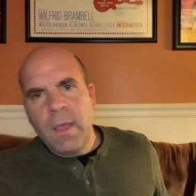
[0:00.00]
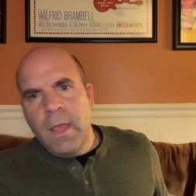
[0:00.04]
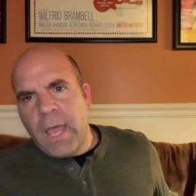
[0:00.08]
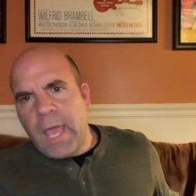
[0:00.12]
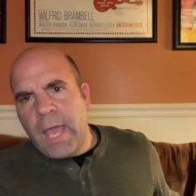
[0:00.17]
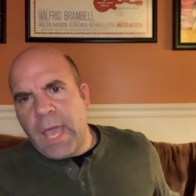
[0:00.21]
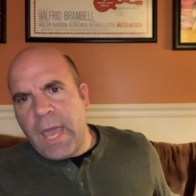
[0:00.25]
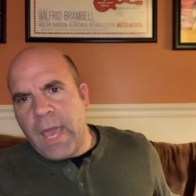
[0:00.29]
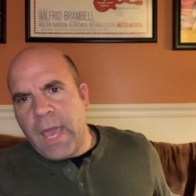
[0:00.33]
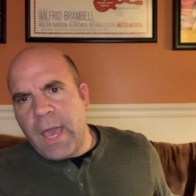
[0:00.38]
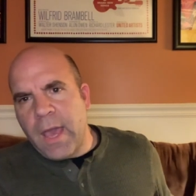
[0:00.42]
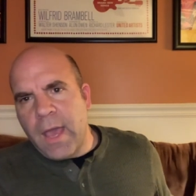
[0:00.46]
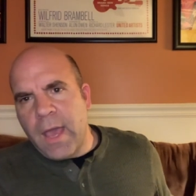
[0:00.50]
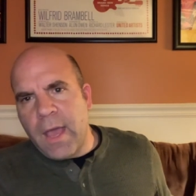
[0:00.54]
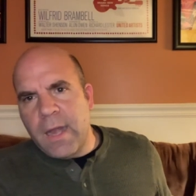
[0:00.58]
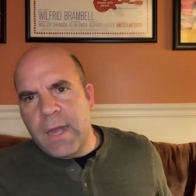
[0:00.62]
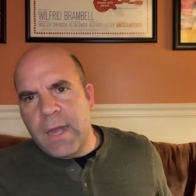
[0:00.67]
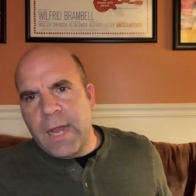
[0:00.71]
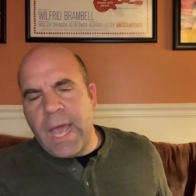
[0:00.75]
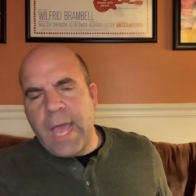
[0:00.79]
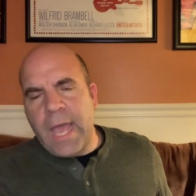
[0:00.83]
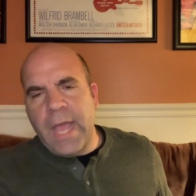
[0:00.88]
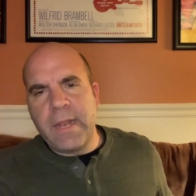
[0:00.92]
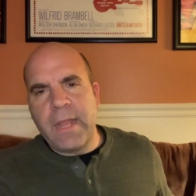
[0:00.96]
And
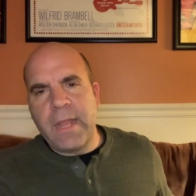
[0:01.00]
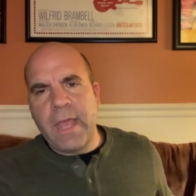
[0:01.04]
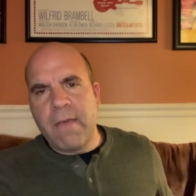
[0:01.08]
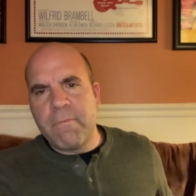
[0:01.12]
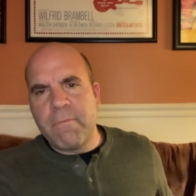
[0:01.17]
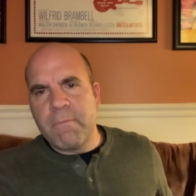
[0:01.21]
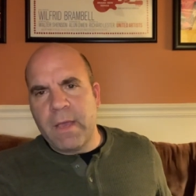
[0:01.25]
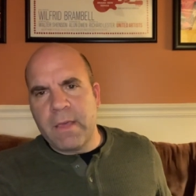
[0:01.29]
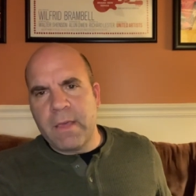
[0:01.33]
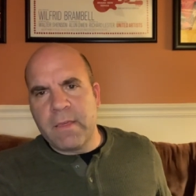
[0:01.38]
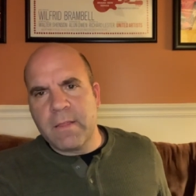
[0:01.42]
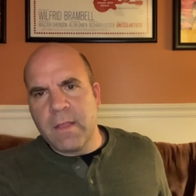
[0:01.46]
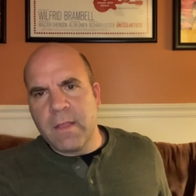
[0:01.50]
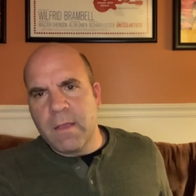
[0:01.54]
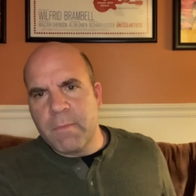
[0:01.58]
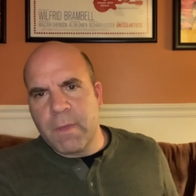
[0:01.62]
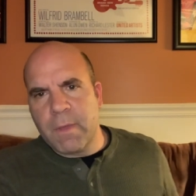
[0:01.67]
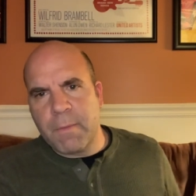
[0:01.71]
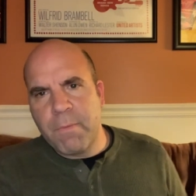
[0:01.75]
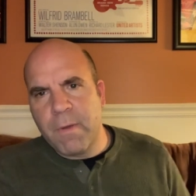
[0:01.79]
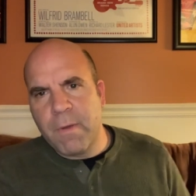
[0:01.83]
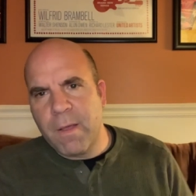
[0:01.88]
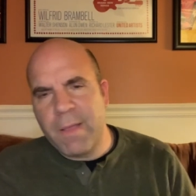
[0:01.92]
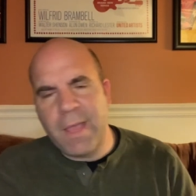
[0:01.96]
I had to have my
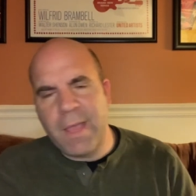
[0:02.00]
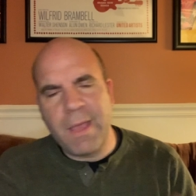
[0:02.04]
stomach pumped.